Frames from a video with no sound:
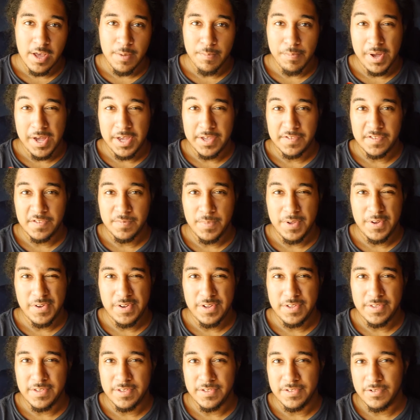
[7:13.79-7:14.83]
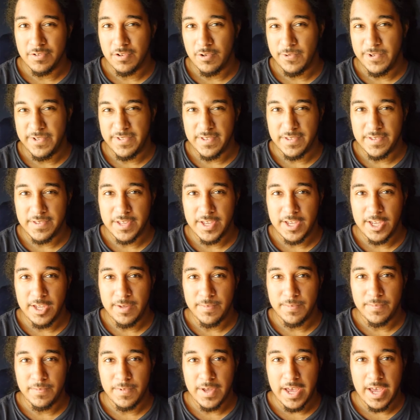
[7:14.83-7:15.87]
my experience isn't always the
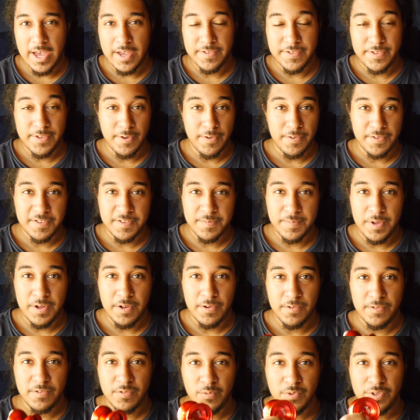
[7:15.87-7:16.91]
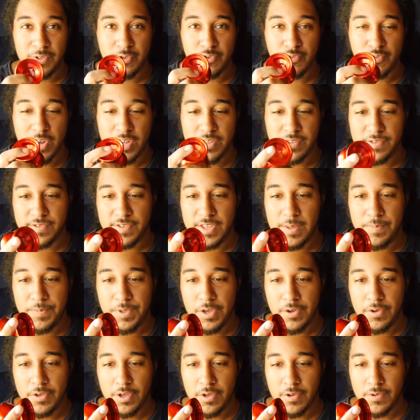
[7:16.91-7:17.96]
same as your experience when you try the same
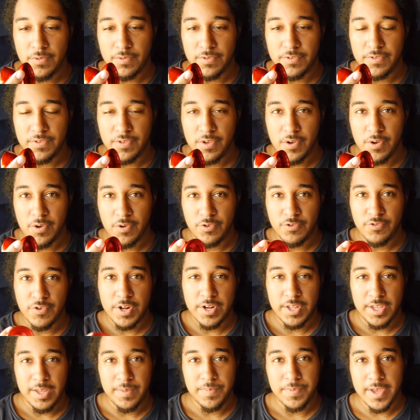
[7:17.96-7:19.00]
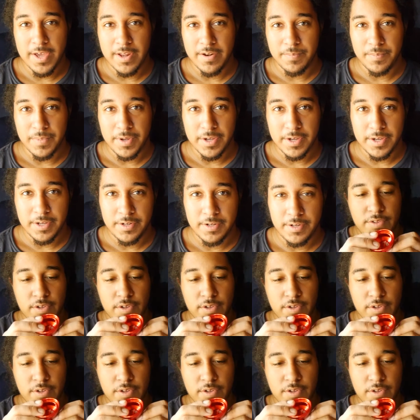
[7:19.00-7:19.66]
yo-yo, so try to keep that in mind.